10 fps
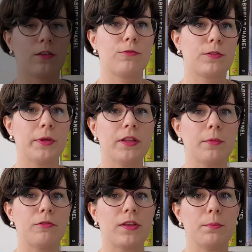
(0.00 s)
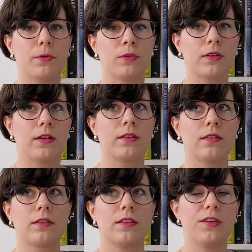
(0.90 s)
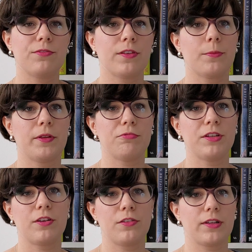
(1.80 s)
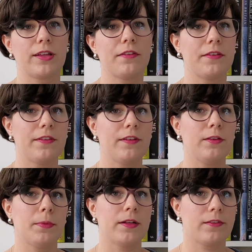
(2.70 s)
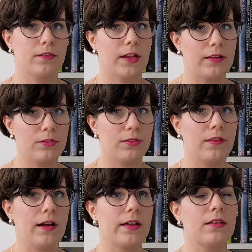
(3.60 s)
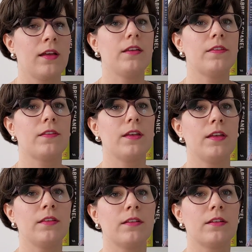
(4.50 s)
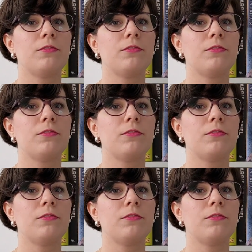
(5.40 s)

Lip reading: So for me, the most important difference between color analysis in person and online is in